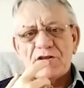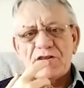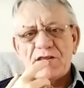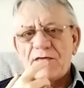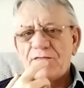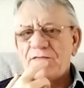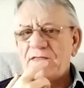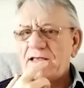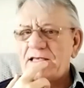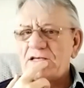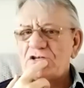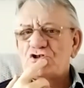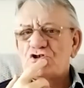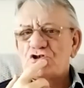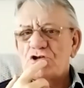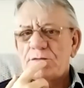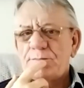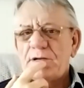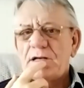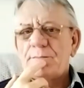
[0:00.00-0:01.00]
I think it
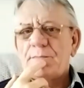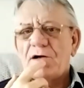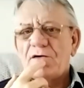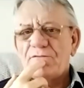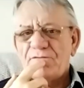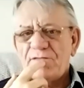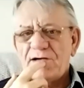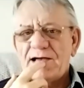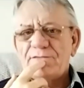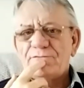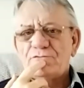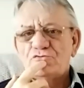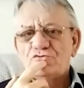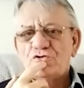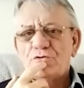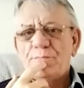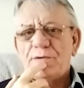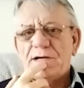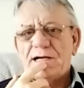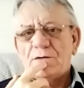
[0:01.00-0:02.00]
should have been about
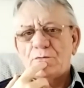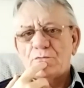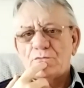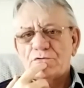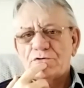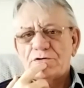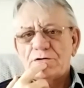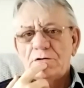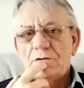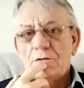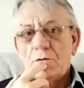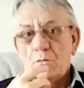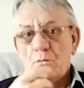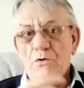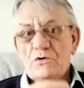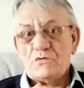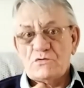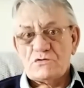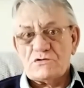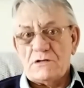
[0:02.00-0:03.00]
£500
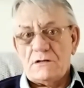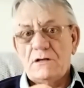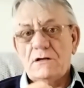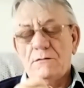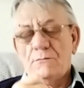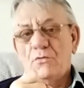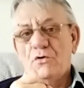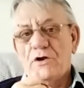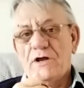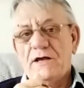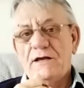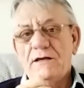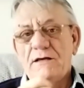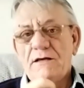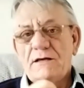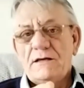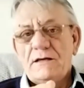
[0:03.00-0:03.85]
which was a lot of money.